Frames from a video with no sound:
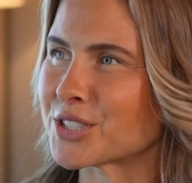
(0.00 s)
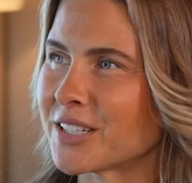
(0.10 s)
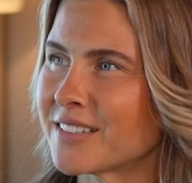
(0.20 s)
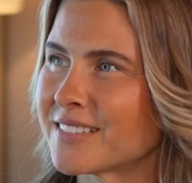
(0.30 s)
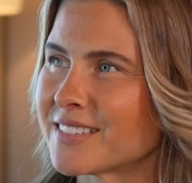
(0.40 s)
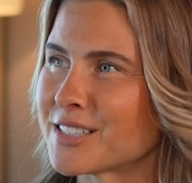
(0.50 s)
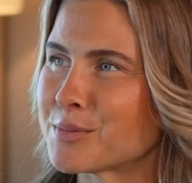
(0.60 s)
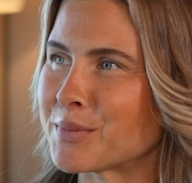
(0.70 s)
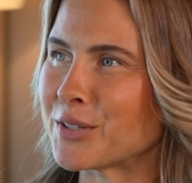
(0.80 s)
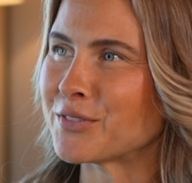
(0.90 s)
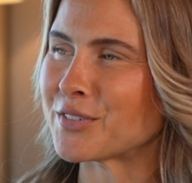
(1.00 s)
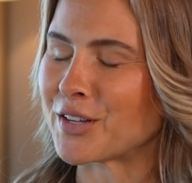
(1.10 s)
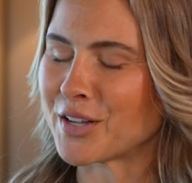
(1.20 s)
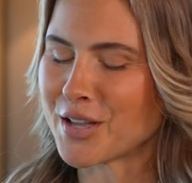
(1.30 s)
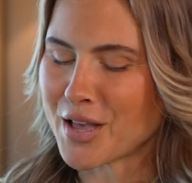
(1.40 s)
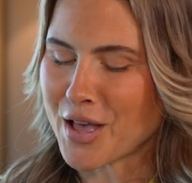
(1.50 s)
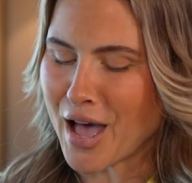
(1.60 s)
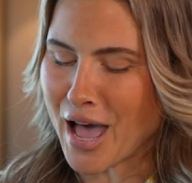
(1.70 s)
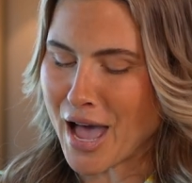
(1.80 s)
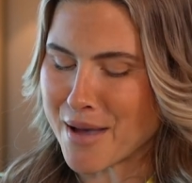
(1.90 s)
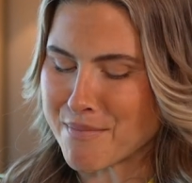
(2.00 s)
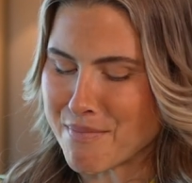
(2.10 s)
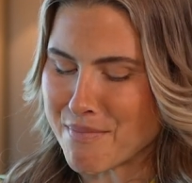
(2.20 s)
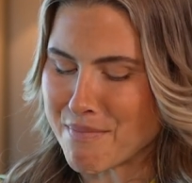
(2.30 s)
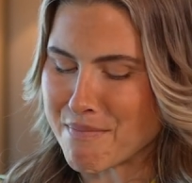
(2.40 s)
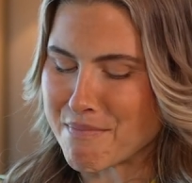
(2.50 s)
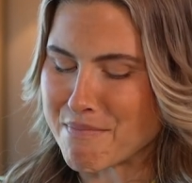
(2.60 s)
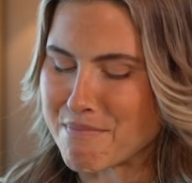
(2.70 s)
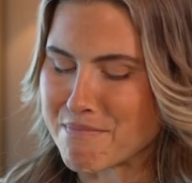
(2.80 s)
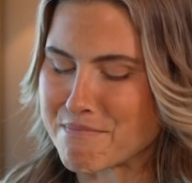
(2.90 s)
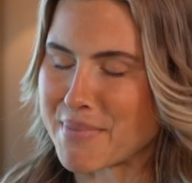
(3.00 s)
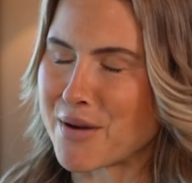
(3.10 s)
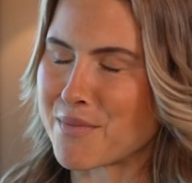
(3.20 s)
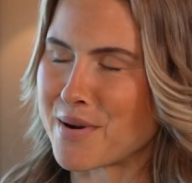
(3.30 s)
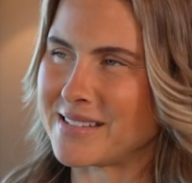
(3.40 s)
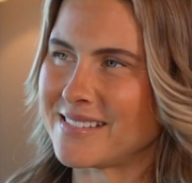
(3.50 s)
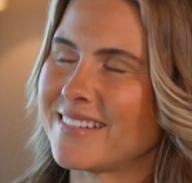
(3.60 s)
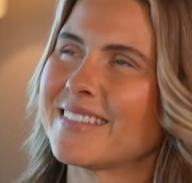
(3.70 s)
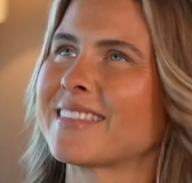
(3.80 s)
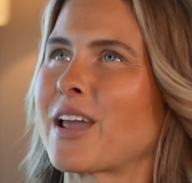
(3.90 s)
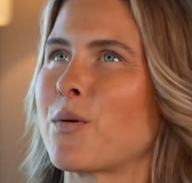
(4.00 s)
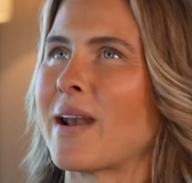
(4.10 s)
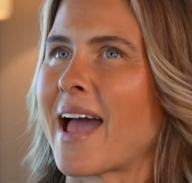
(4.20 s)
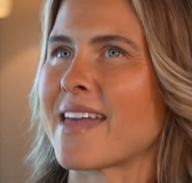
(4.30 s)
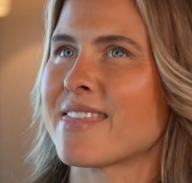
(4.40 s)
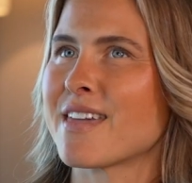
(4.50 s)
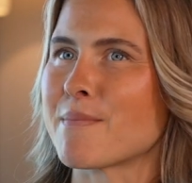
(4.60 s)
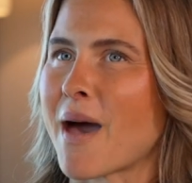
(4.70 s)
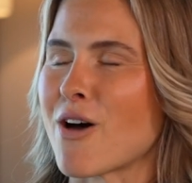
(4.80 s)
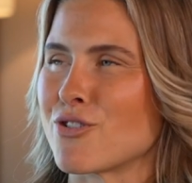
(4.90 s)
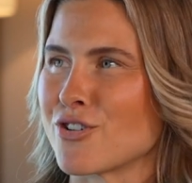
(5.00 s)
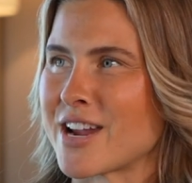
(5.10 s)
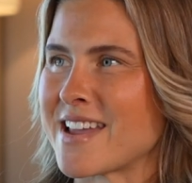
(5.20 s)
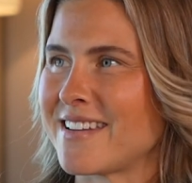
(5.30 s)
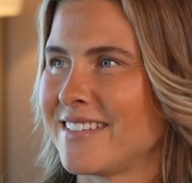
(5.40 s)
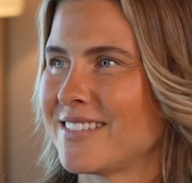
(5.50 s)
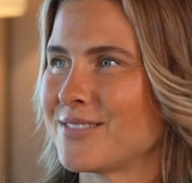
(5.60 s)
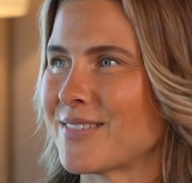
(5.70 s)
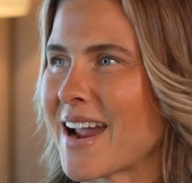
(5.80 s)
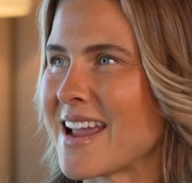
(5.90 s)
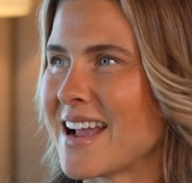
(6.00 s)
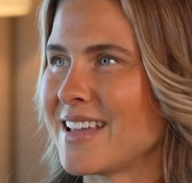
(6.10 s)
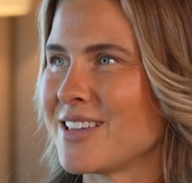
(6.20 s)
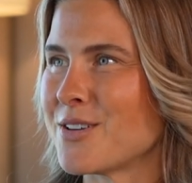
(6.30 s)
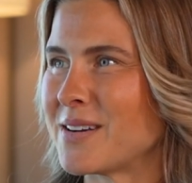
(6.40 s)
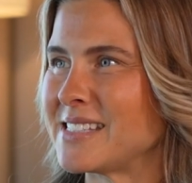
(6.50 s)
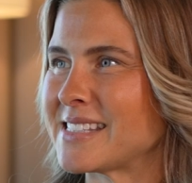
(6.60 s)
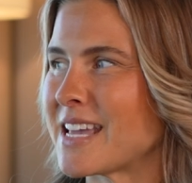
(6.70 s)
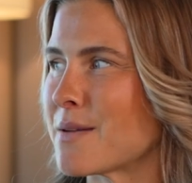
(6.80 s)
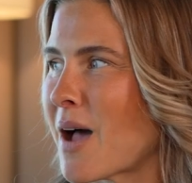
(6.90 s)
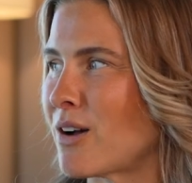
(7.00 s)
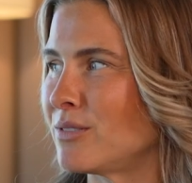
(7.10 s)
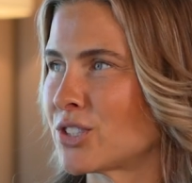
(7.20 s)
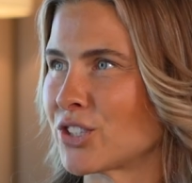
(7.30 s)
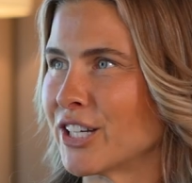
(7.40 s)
Sure, that's beautiful. But when I think about greed, right? You always think about